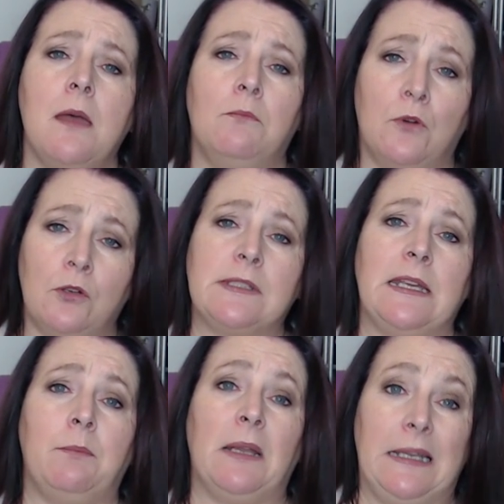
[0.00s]

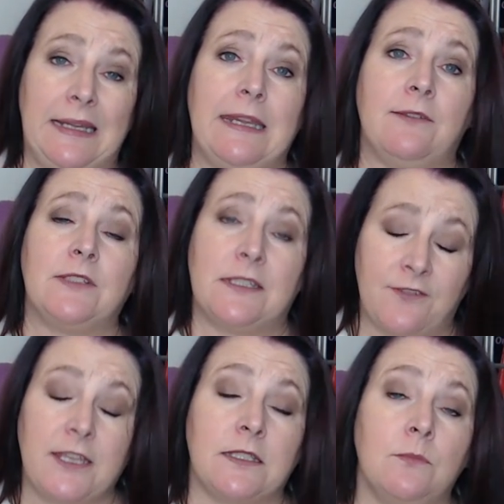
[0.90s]
Maudsley believed his
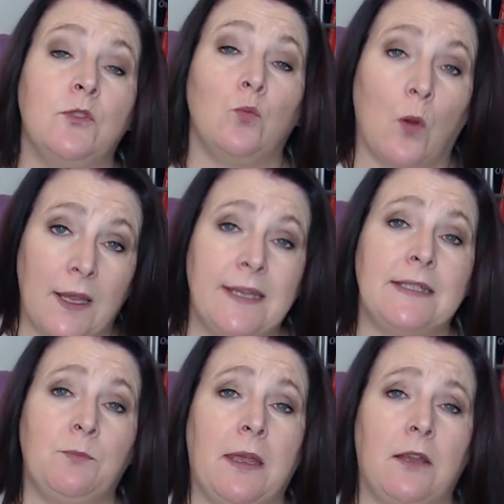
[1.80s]
victims were
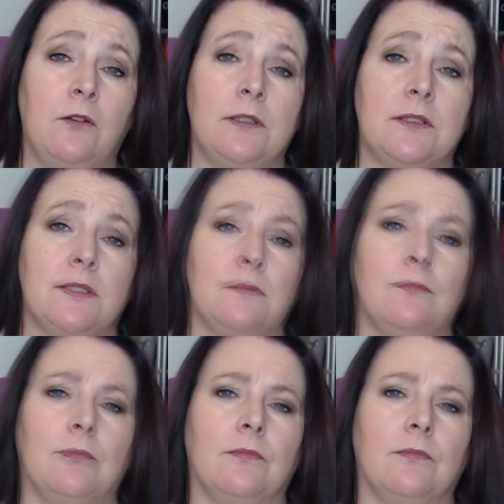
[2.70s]
his parents.